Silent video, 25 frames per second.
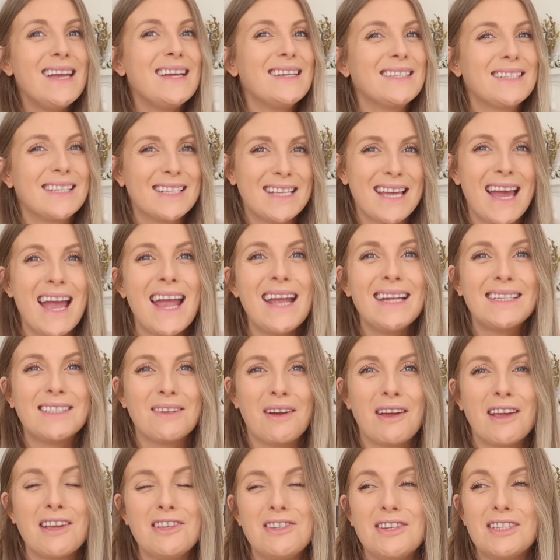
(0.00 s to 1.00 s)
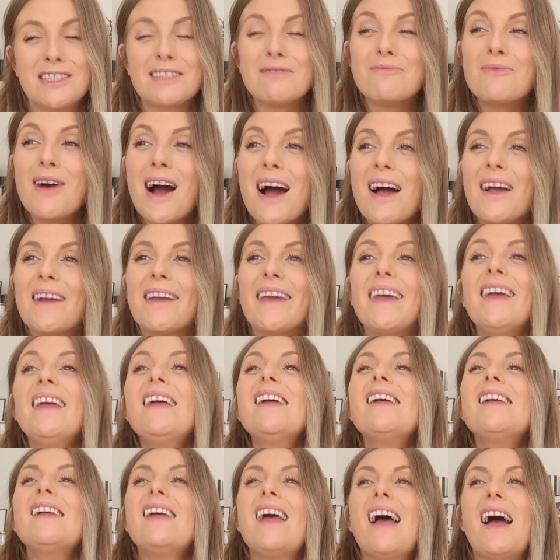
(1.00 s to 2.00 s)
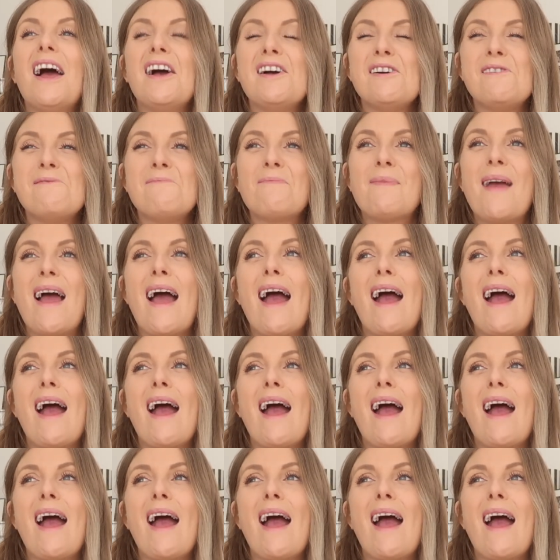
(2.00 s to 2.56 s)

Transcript: is today, so I can do some work. Um,